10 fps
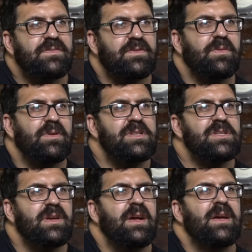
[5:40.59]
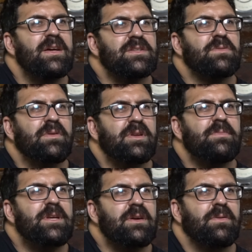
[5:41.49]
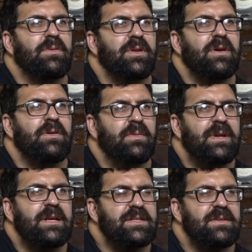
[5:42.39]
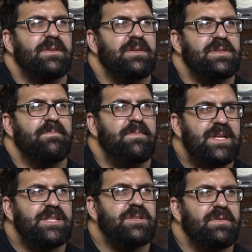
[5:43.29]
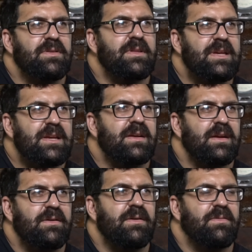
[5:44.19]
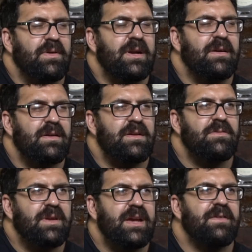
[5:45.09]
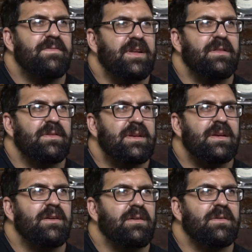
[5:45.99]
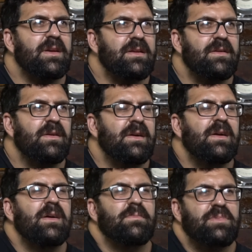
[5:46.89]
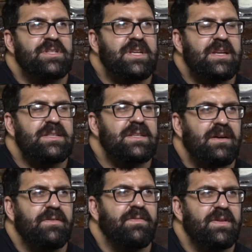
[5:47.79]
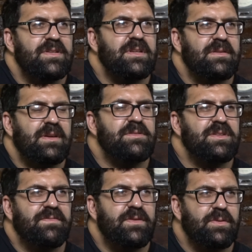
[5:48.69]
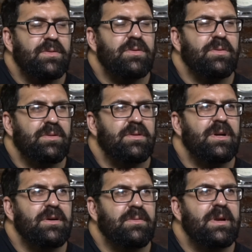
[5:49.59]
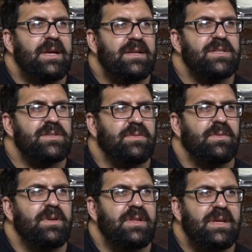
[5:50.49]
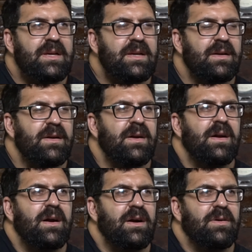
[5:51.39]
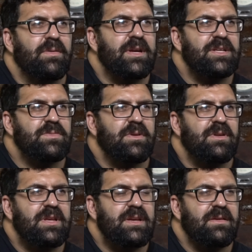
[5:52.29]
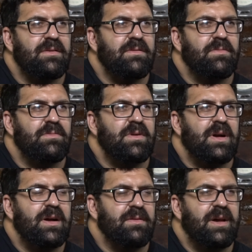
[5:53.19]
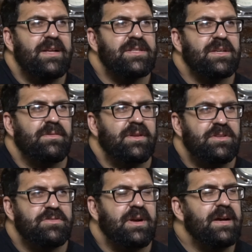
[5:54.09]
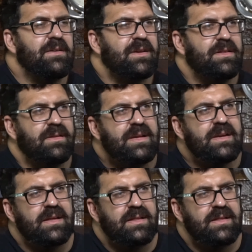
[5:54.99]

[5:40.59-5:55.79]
of course, is going to be old O-rings. Sometimes a mystery leak where you can't find the leak at all can present itself. Sometimes the fuel cooler O-rings or the O-rings where the uh, lines go into the dryer can leak,